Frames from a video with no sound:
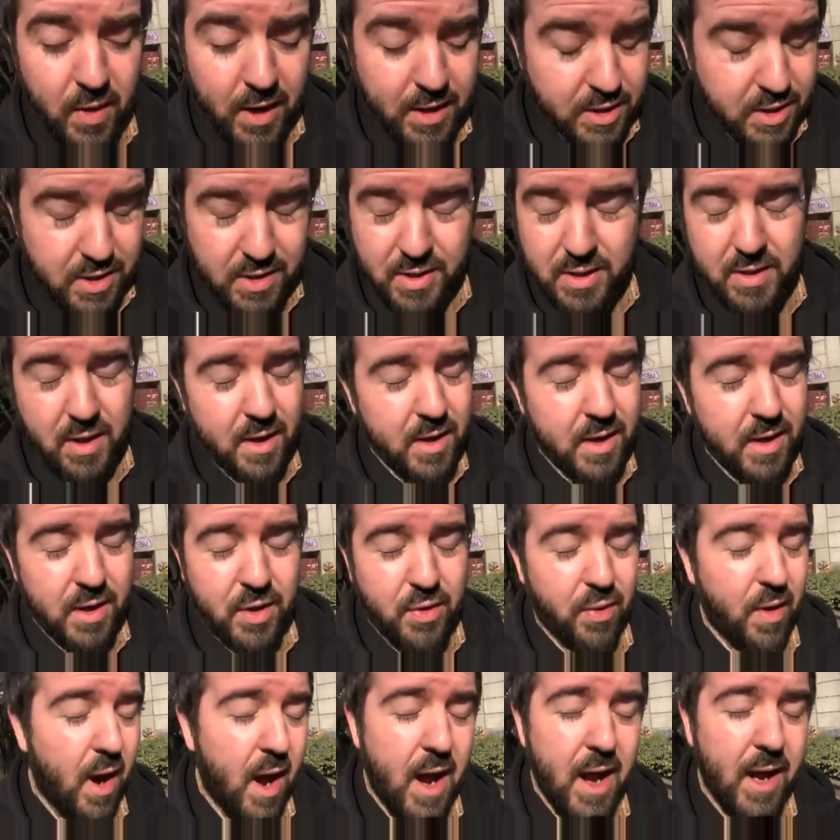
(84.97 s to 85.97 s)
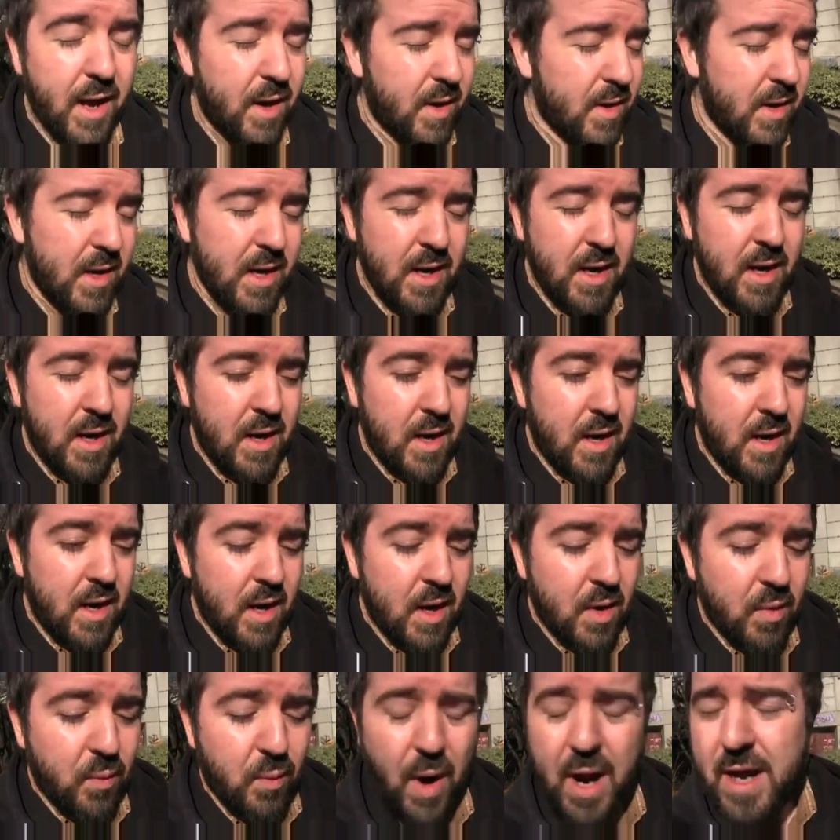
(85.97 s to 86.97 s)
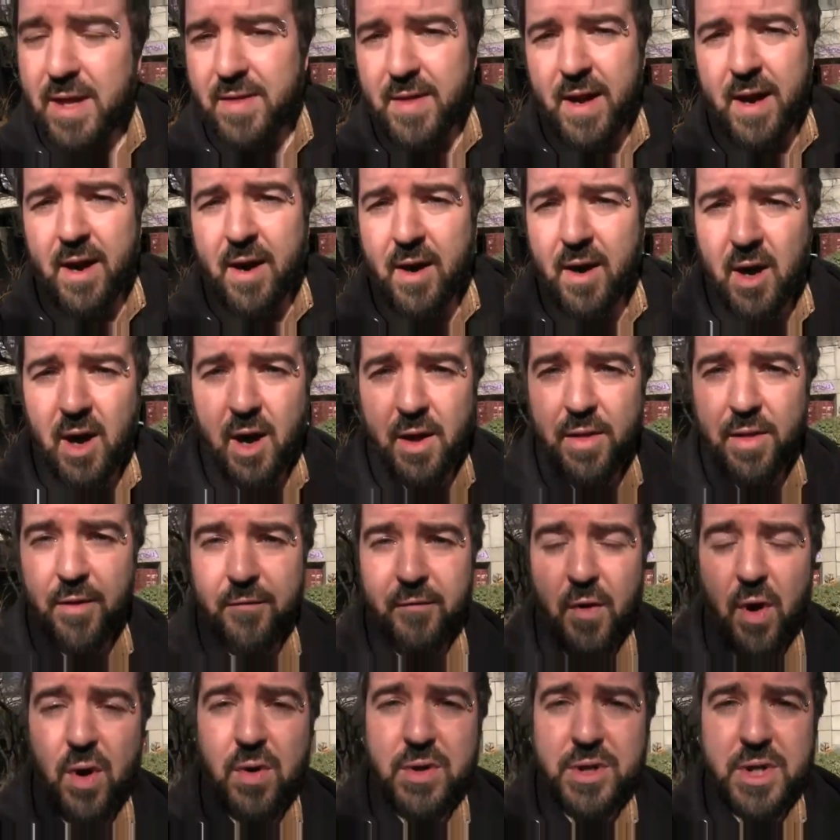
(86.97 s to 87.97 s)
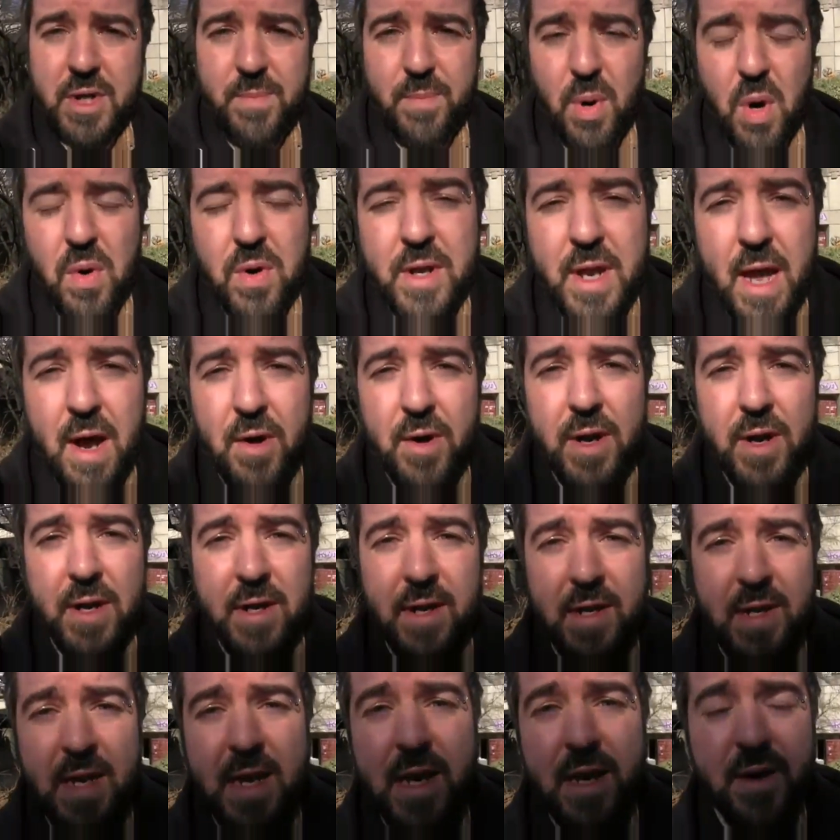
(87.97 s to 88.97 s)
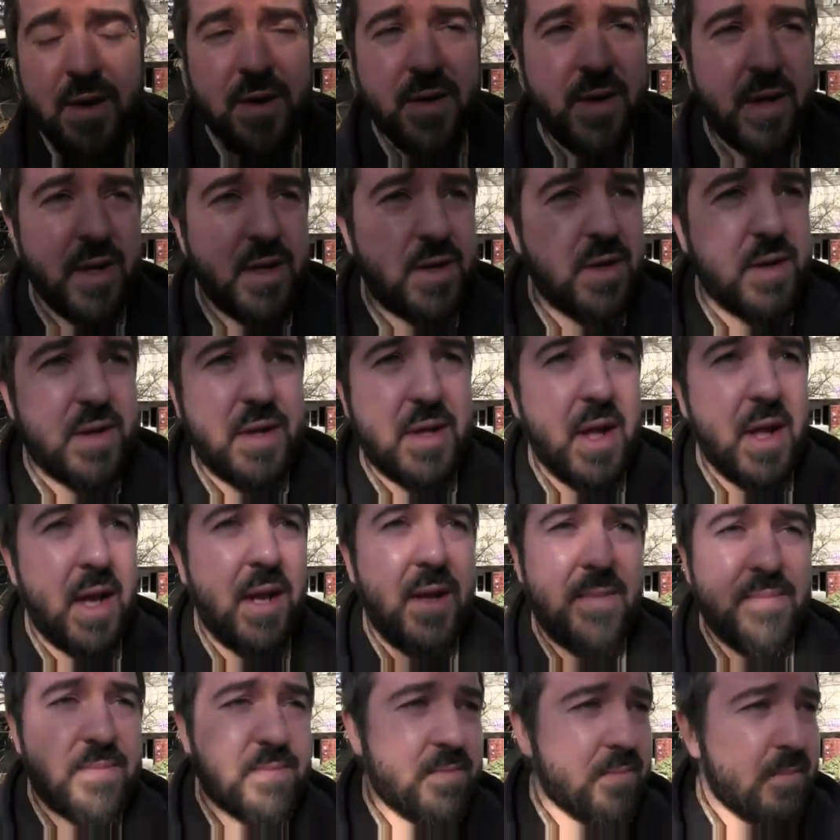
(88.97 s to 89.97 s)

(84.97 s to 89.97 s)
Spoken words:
And she started crying right there on the phone. She broke down into tears and just said,